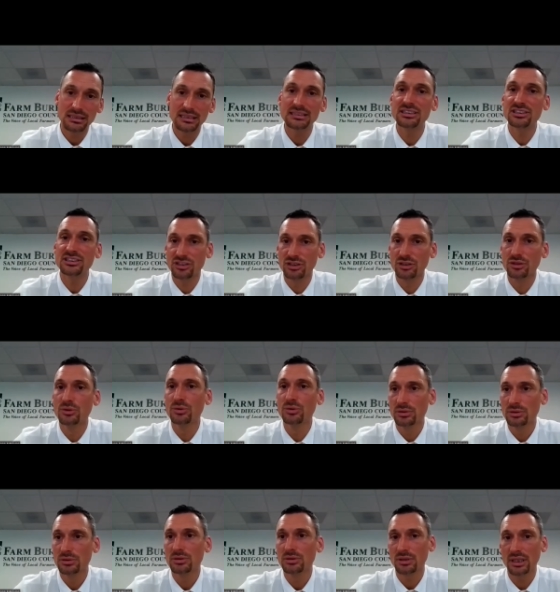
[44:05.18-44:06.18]
it's
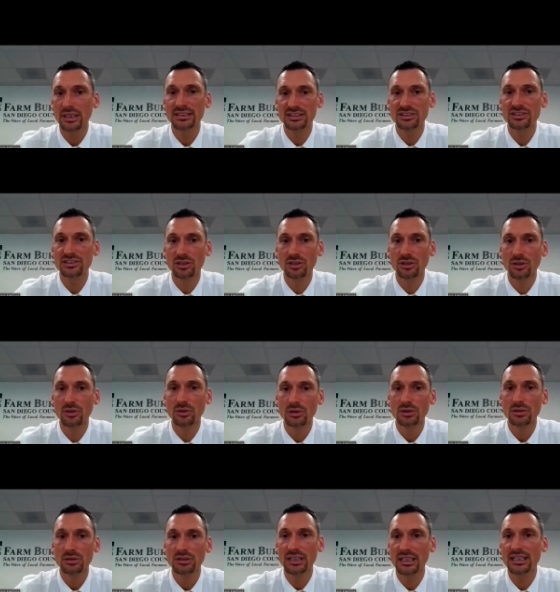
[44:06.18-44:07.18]
true. It's true.
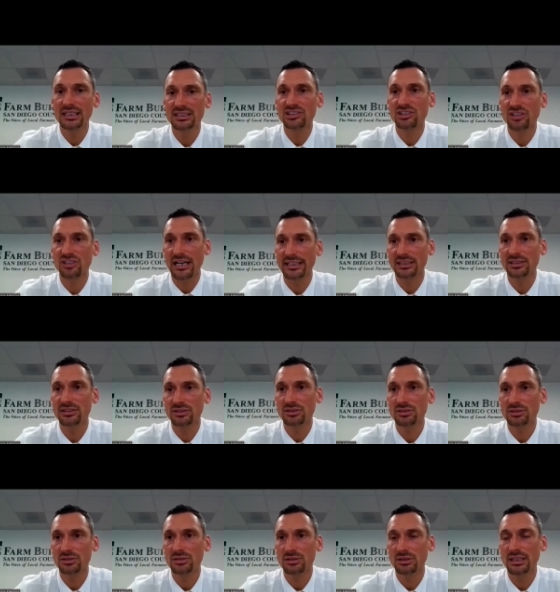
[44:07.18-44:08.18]
Dick is right.
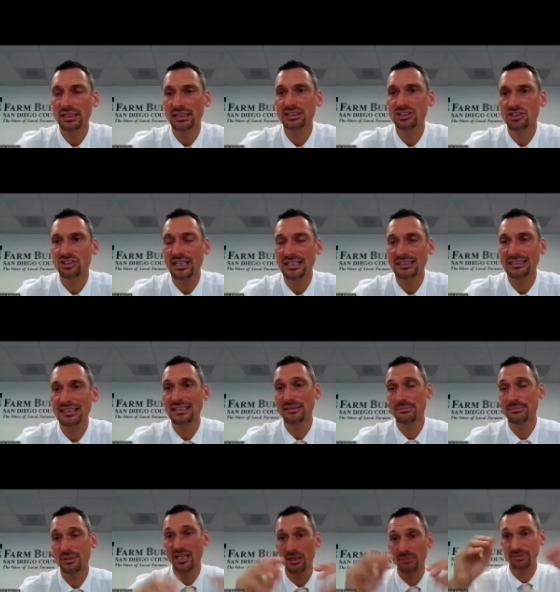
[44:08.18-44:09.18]
Dick is right. Then
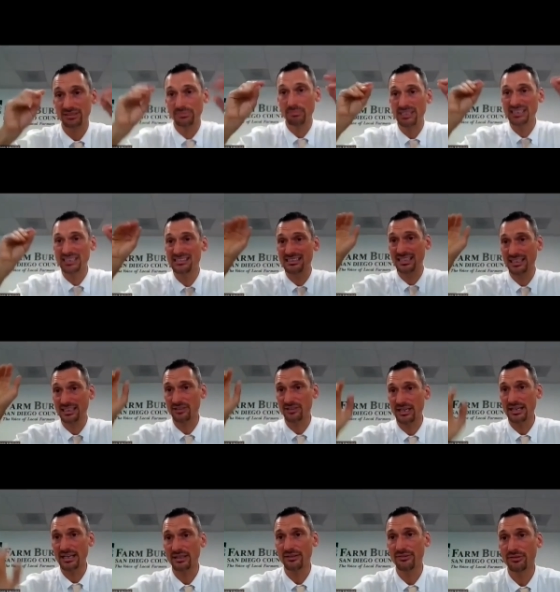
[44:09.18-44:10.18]
it becomes misting,
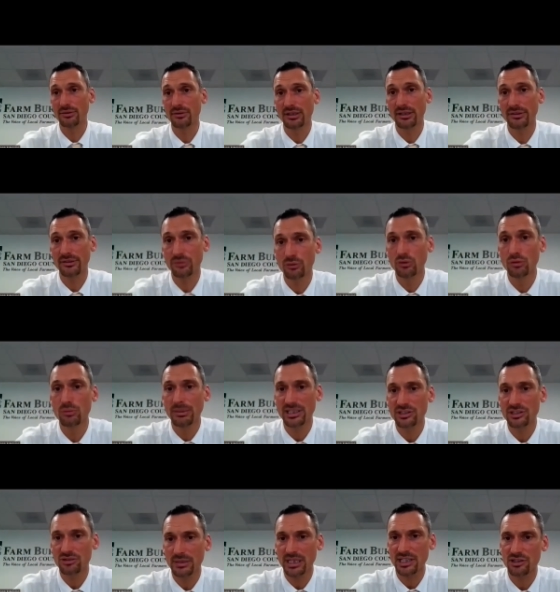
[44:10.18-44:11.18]
right? If you give too
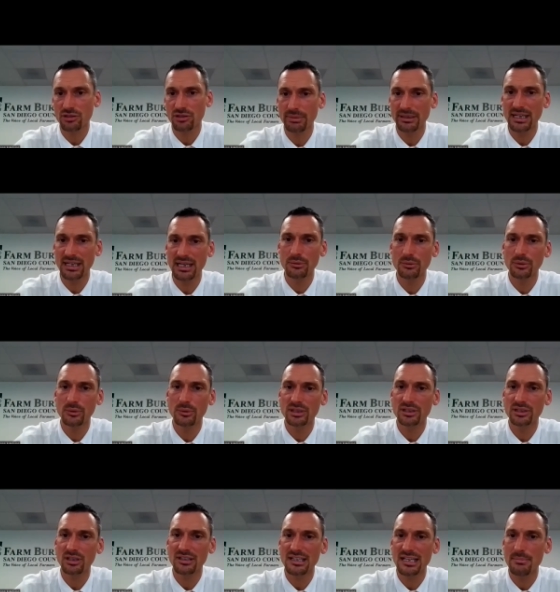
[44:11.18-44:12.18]
much pressure. But uh, we
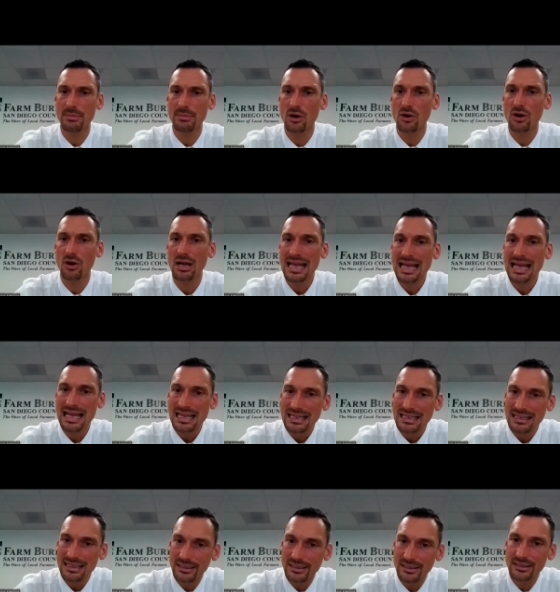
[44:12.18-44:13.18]
were talking about
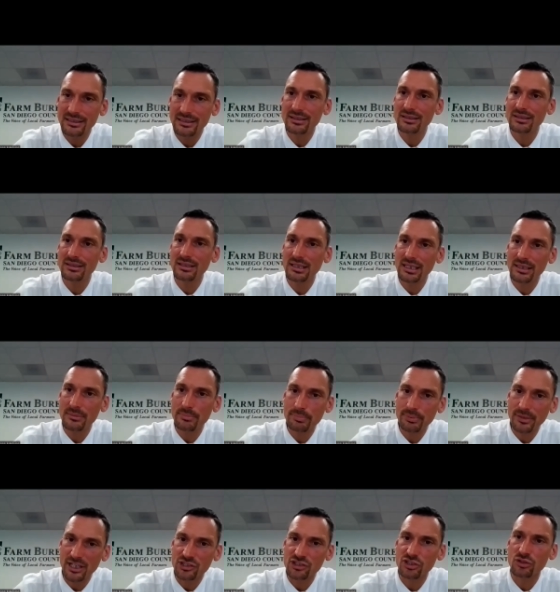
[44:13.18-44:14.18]
uh, the
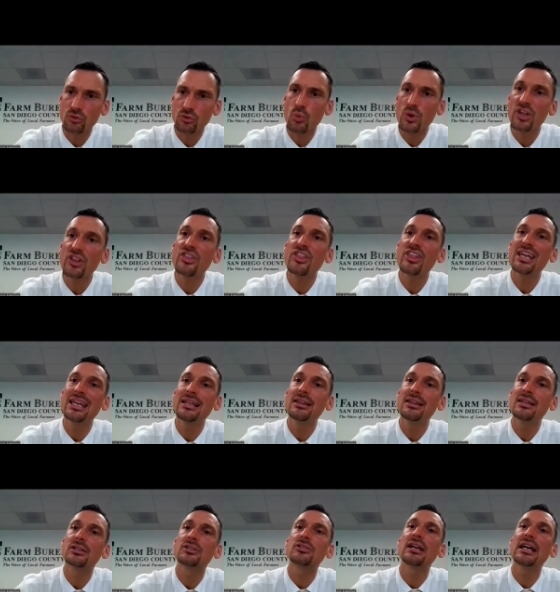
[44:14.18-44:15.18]
pressure
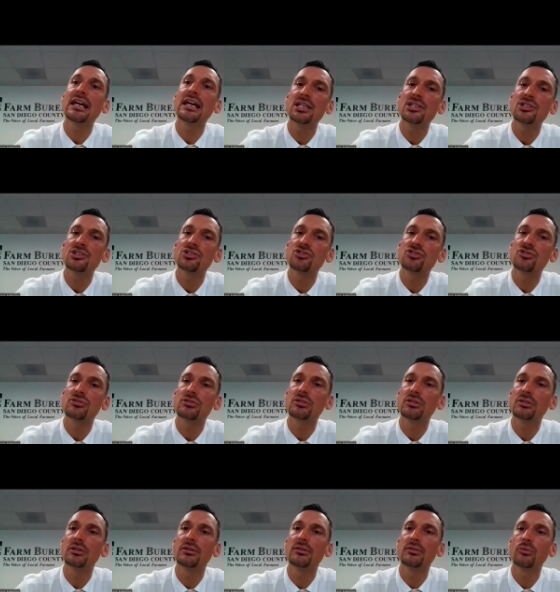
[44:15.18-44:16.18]
within the range
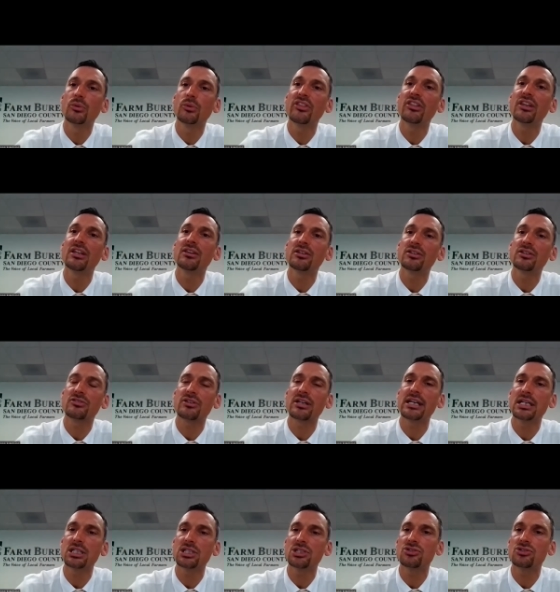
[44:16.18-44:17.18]
within the
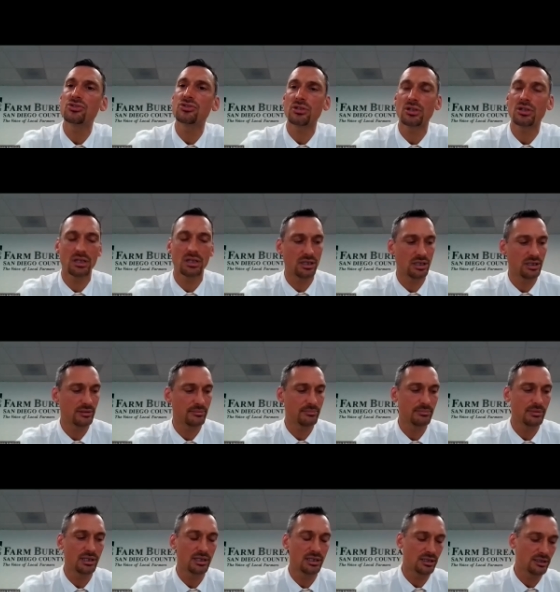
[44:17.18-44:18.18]
range uh,
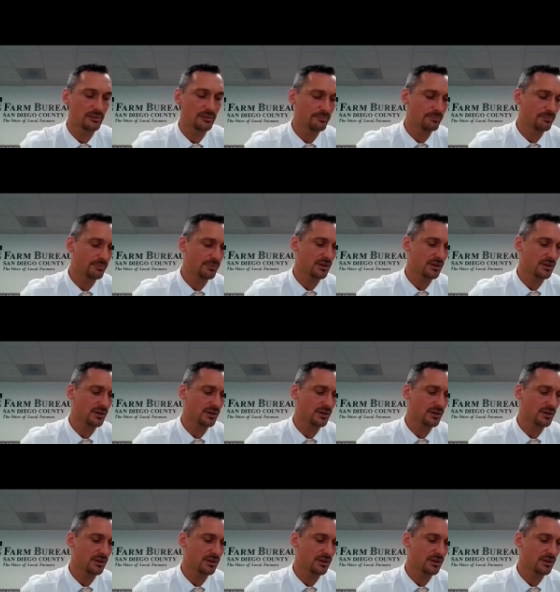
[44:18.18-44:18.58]
uh,